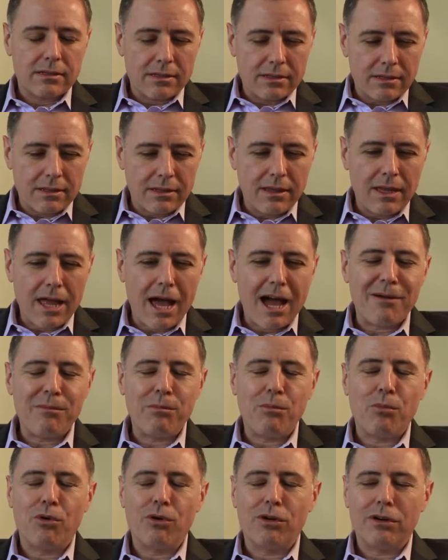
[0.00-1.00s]
a lot
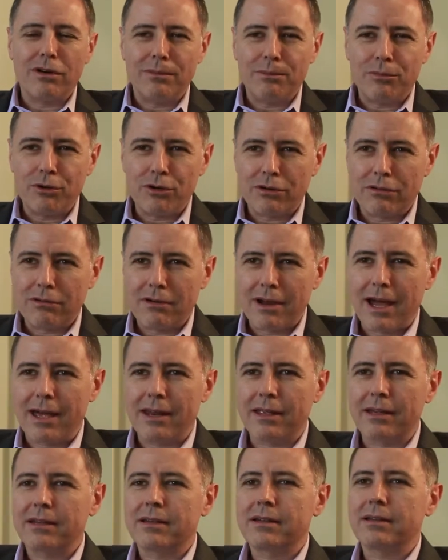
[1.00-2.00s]
more
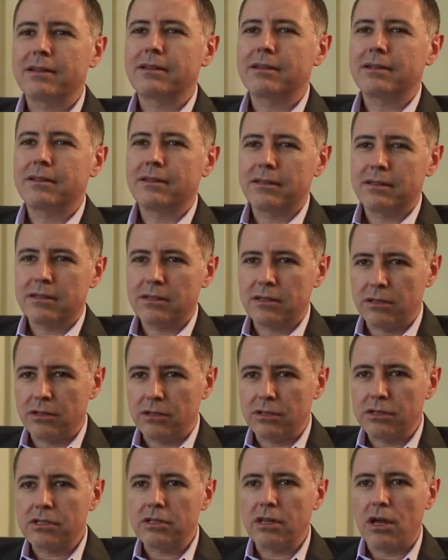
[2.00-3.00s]
bureaucratic. It's a little
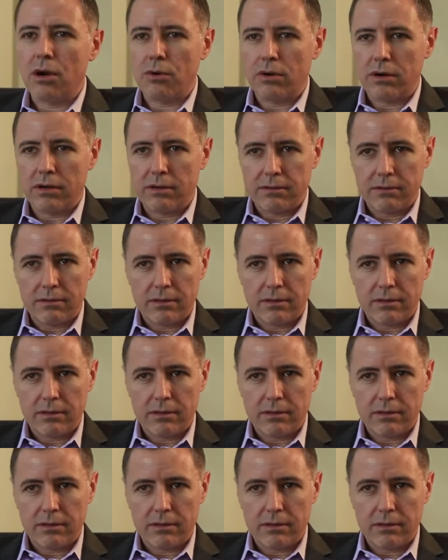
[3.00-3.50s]
slower.